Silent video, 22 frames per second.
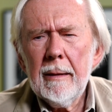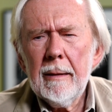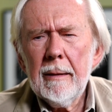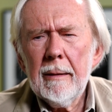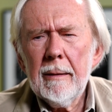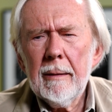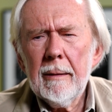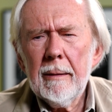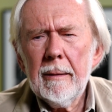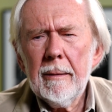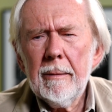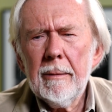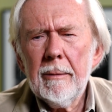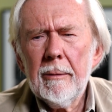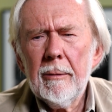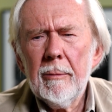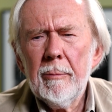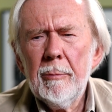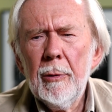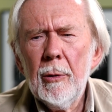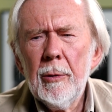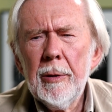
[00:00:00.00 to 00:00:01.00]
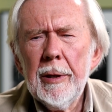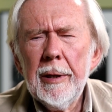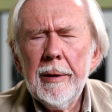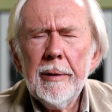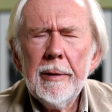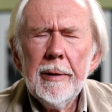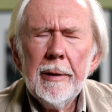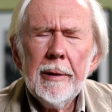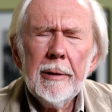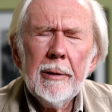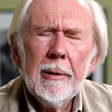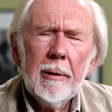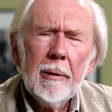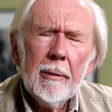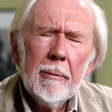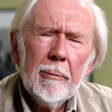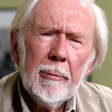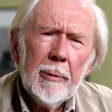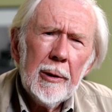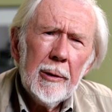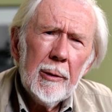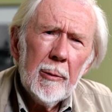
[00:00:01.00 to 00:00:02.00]
the book he did
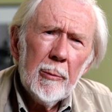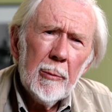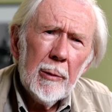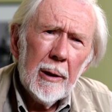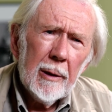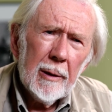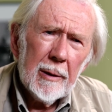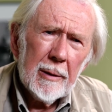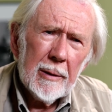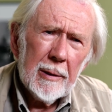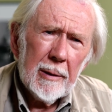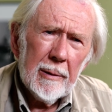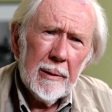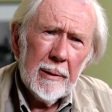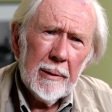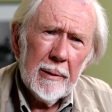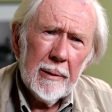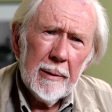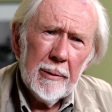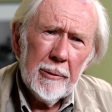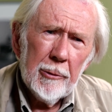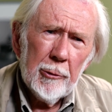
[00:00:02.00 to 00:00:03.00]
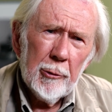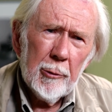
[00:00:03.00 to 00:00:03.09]
on Minamata in